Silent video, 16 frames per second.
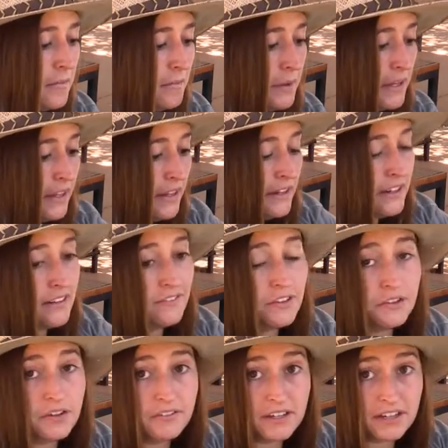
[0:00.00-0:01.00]
But if
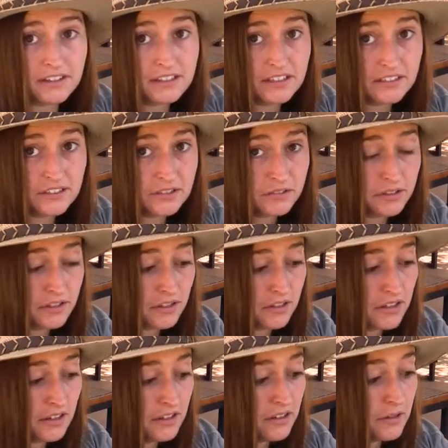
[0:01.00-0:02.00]
you have access to a
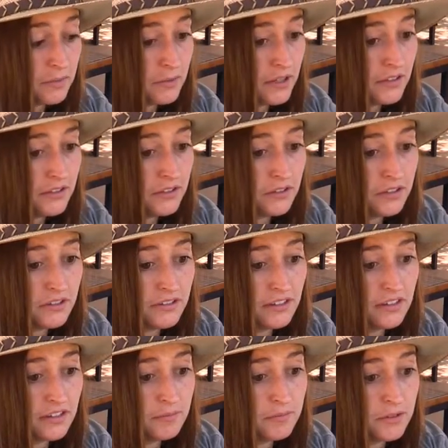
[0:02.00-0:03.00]
yard or a place you can
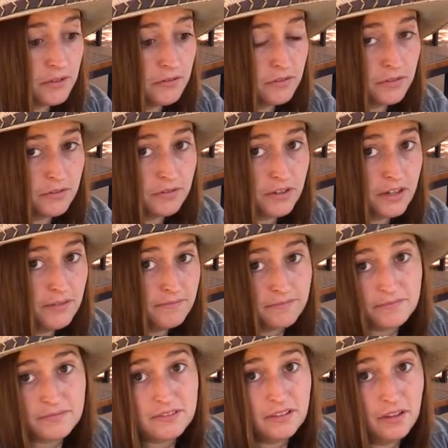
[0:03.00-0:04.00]
dig up dirt for free,
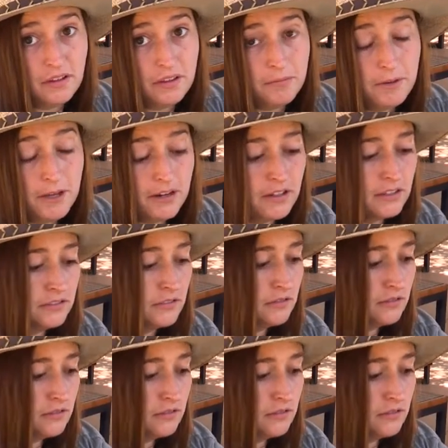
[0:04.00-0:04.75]
all the better.